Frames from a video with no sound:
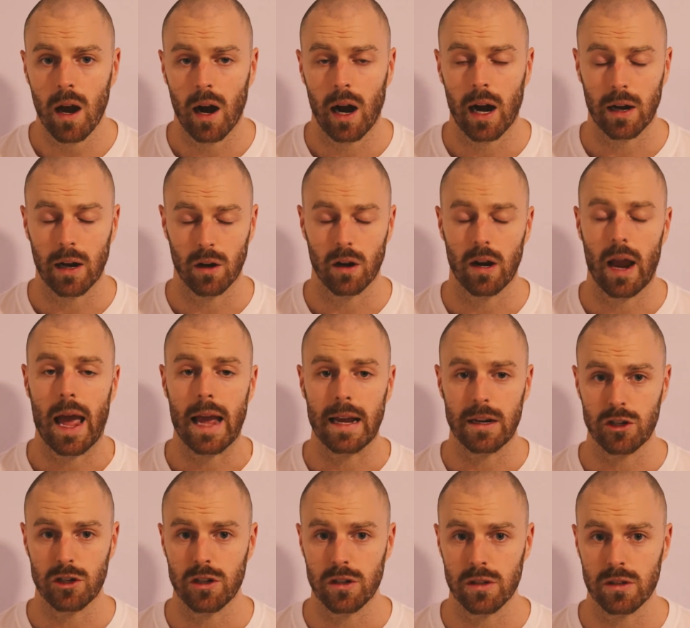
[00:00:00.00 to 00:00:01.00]
I got
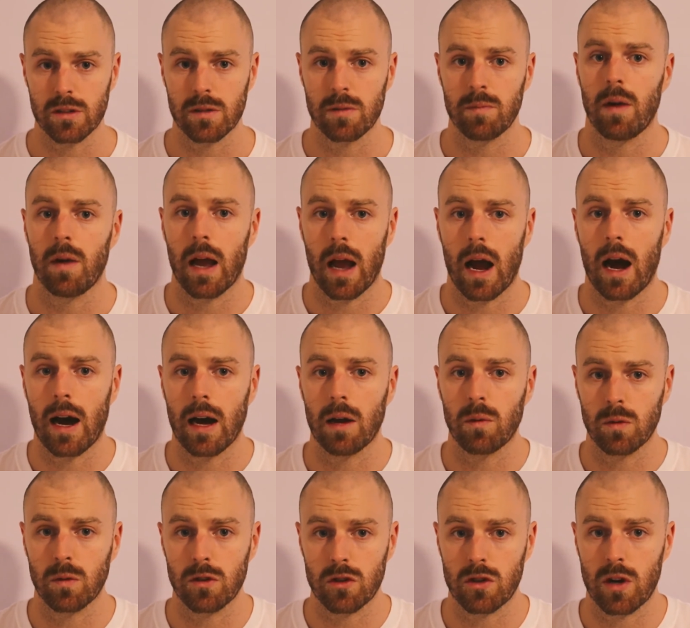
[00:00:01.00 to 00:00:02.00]
anxious. My
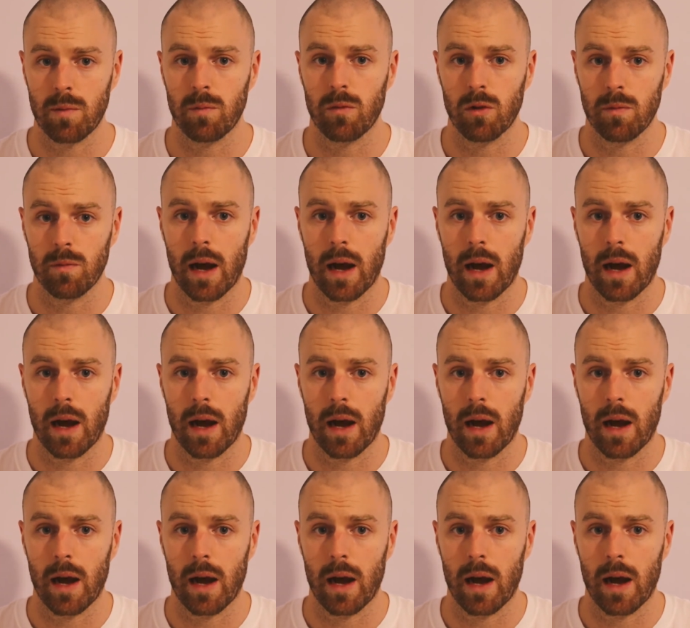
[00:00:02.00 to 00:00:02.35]
heart would tremble.